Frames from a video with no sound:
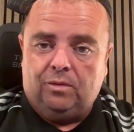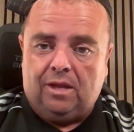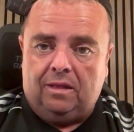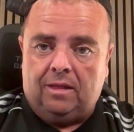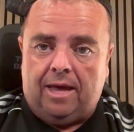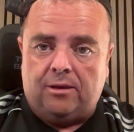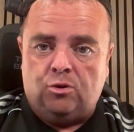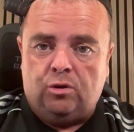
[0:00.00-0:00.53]

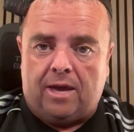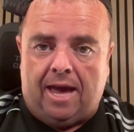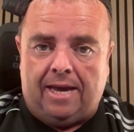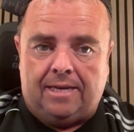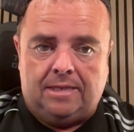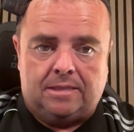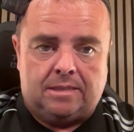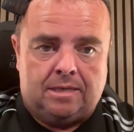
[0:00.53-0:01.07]
let you
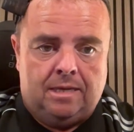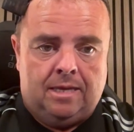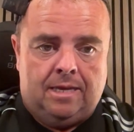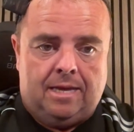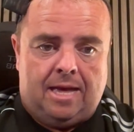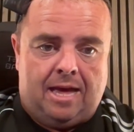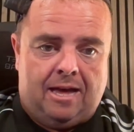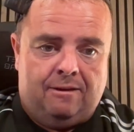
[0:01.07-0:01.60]
guys
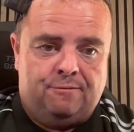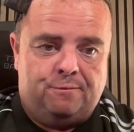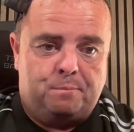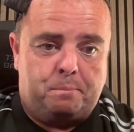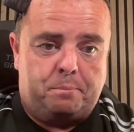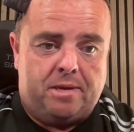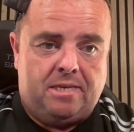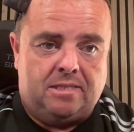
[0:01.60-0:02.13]
have
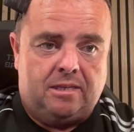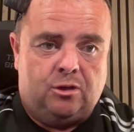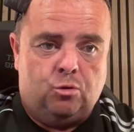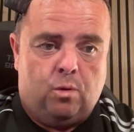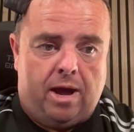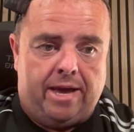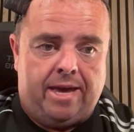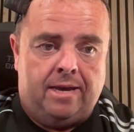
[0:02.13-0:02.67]
peace and
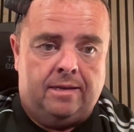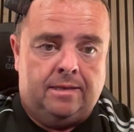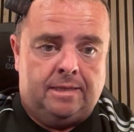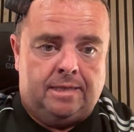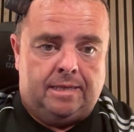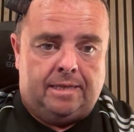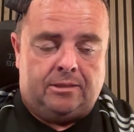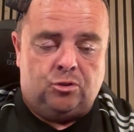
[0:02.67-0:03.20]
quiet.
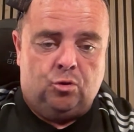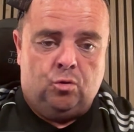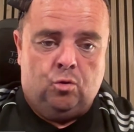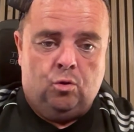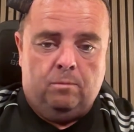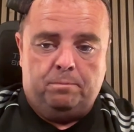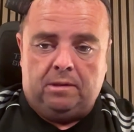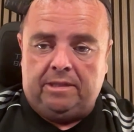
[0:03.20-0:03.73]

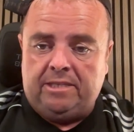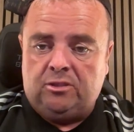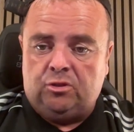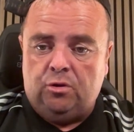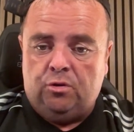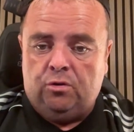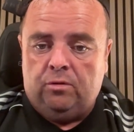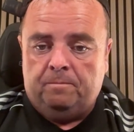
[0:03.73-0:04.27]
So please
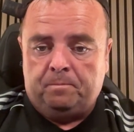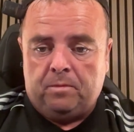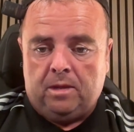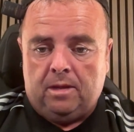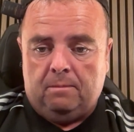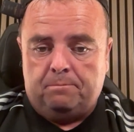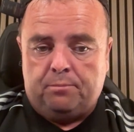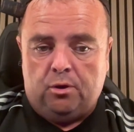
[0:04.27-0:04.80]
do
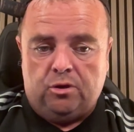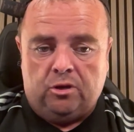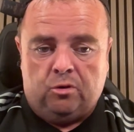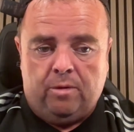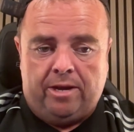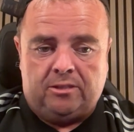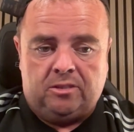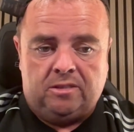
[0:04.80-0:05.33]
put your
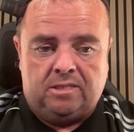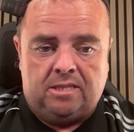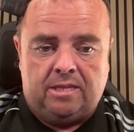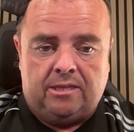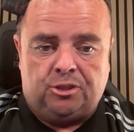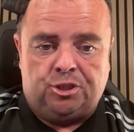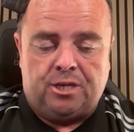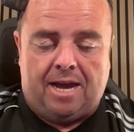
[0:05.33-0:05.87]
questions in
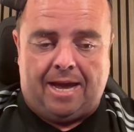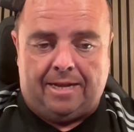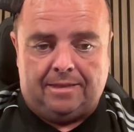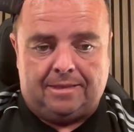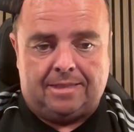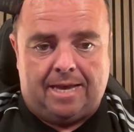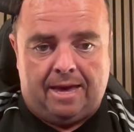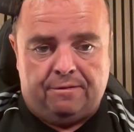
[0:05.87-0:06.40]
the
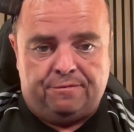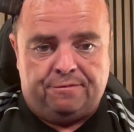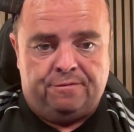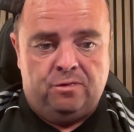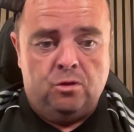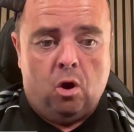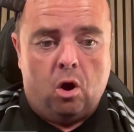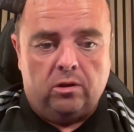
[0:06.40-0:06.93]
chat. If
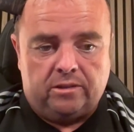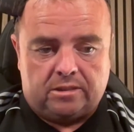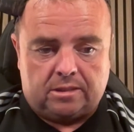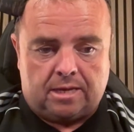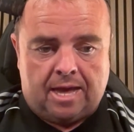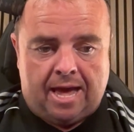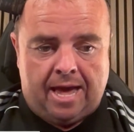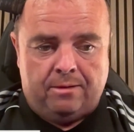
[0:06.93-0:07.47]
not,
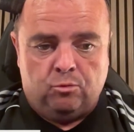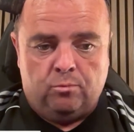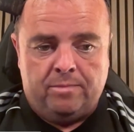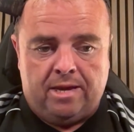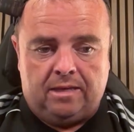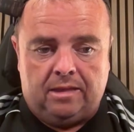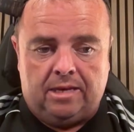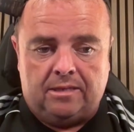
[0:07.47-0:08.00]
I will
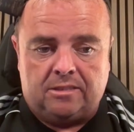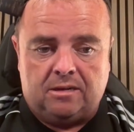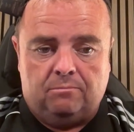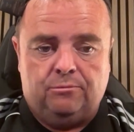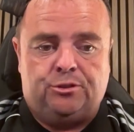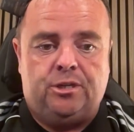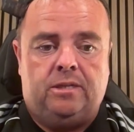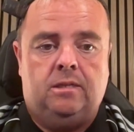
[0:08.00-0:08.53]
make the
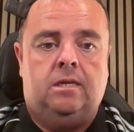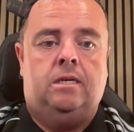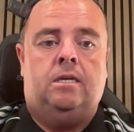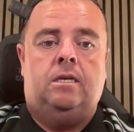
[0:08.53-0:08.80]
assumption